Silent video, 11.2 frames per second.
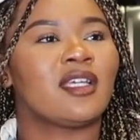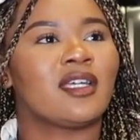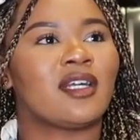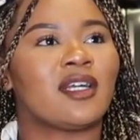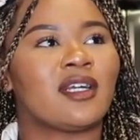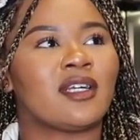
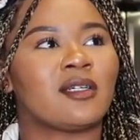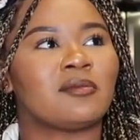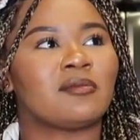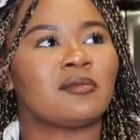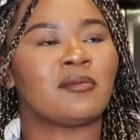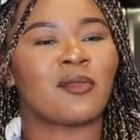
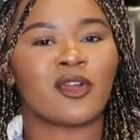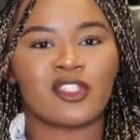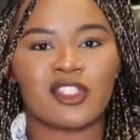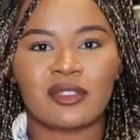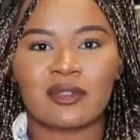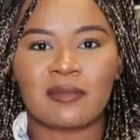
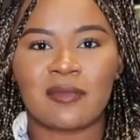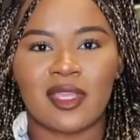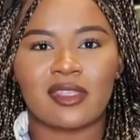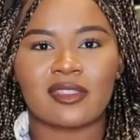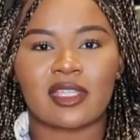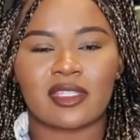Margie
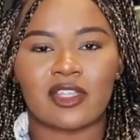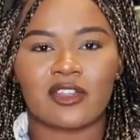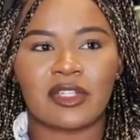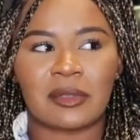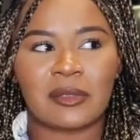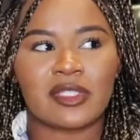Mays, I think her
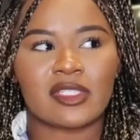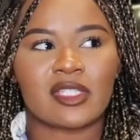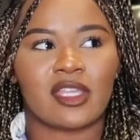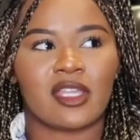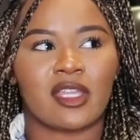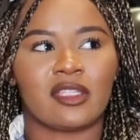name is,
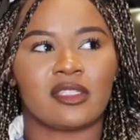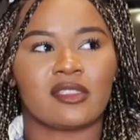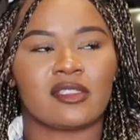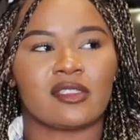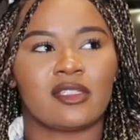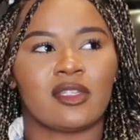and
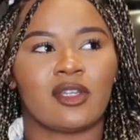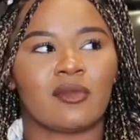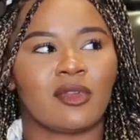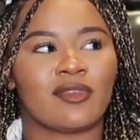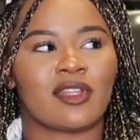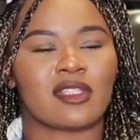her
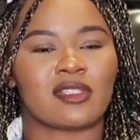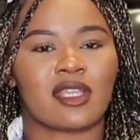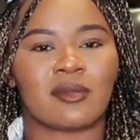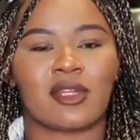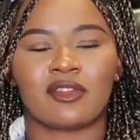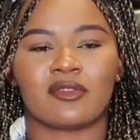boyfriend at the
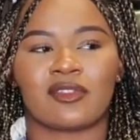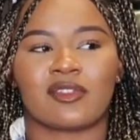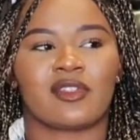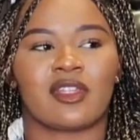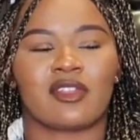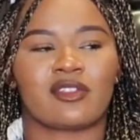time, I don't know if they're
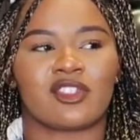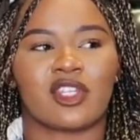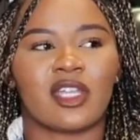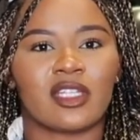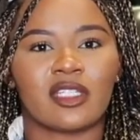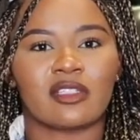still together,
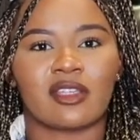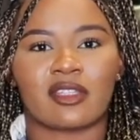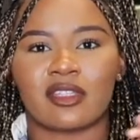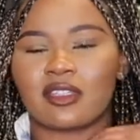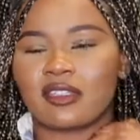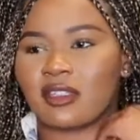Johnny, I
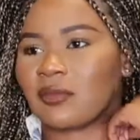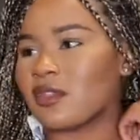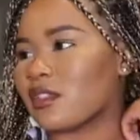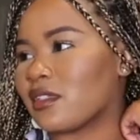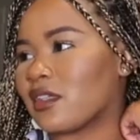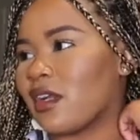think his name
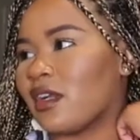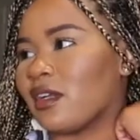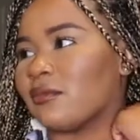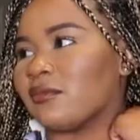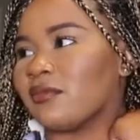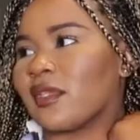was,
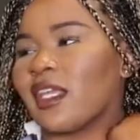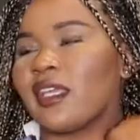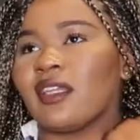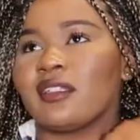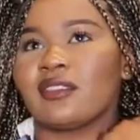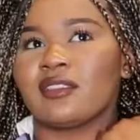
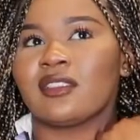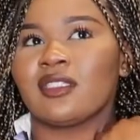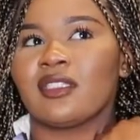and